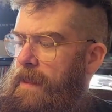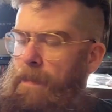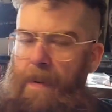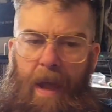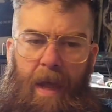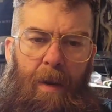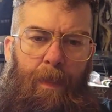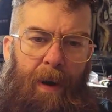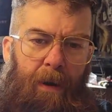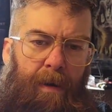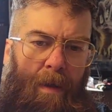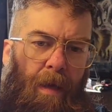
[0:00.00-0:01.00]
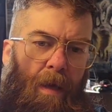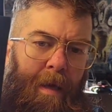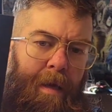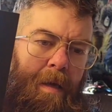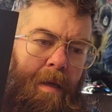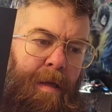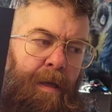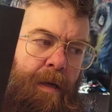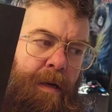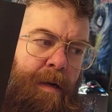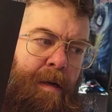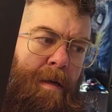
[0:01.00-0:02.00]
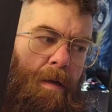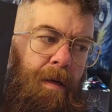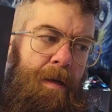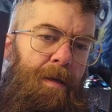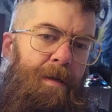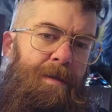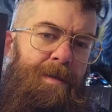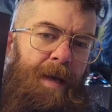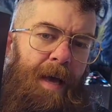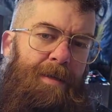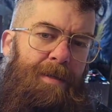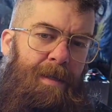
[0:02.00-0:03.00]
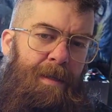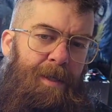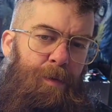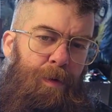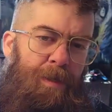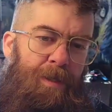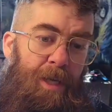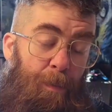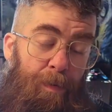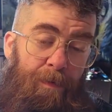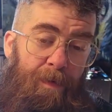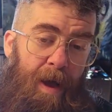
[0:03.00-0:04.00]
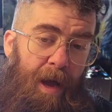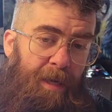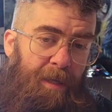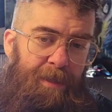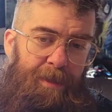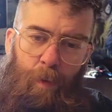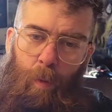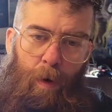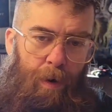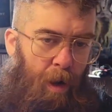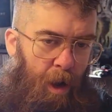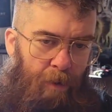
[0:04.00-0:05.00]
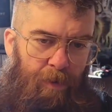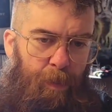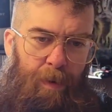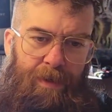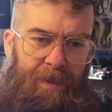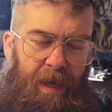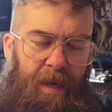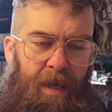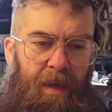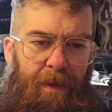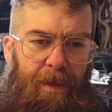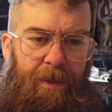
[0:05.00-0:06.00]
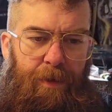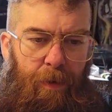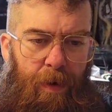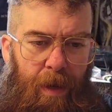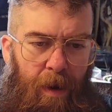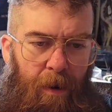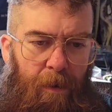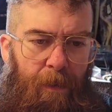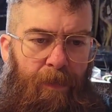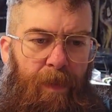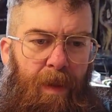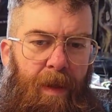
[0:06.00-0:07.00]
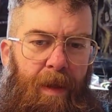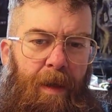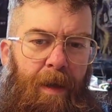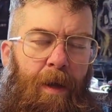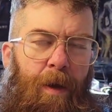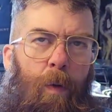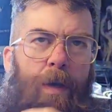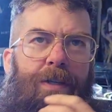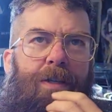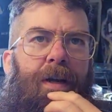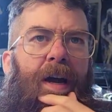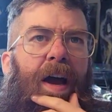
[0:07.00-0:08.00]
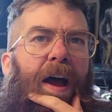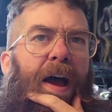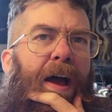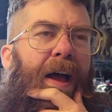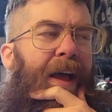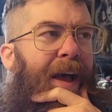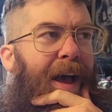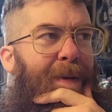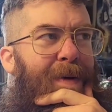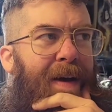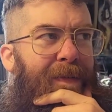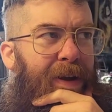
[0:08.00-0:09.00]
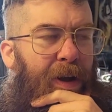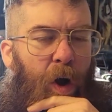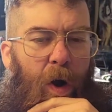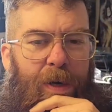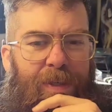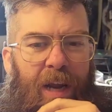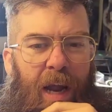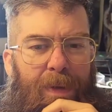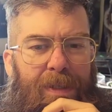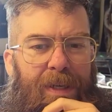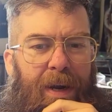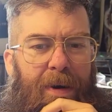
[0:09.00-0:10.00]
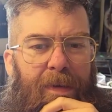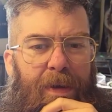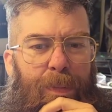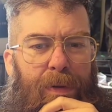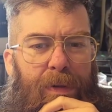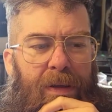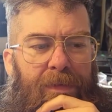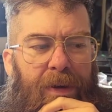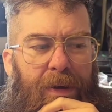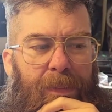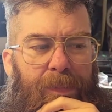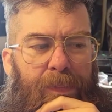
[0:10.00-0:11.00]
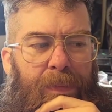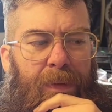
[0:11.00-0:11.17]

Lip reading: The band apparently says that this was improvised 100% in the studio, which I'm having a hard time entirely believing,